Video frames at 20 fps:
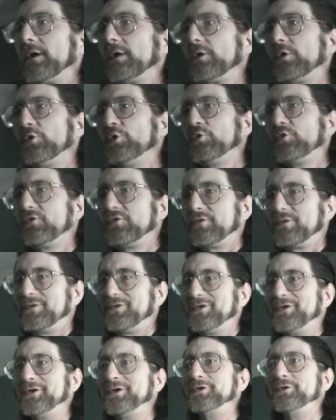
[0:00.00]

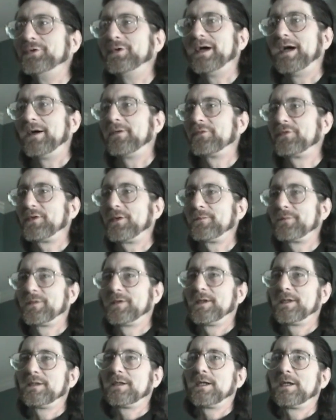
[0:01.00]
illusion that you have,
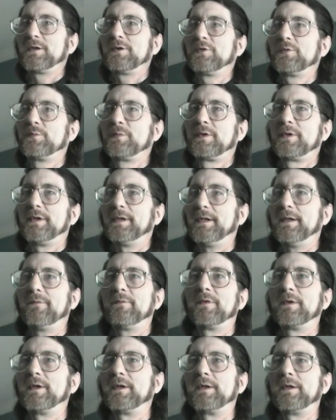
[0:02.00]
something that you
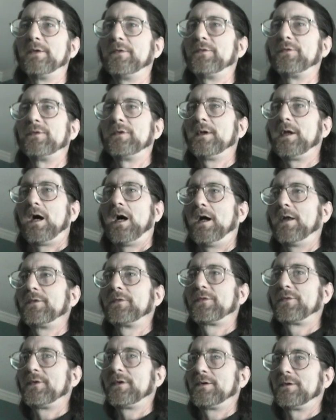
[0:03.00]
believe that is
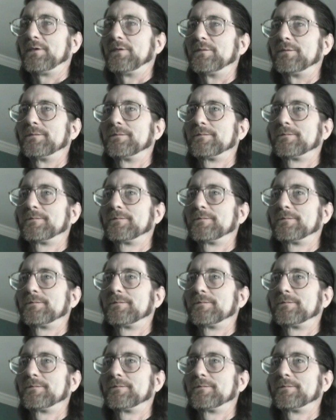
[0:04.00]
not so.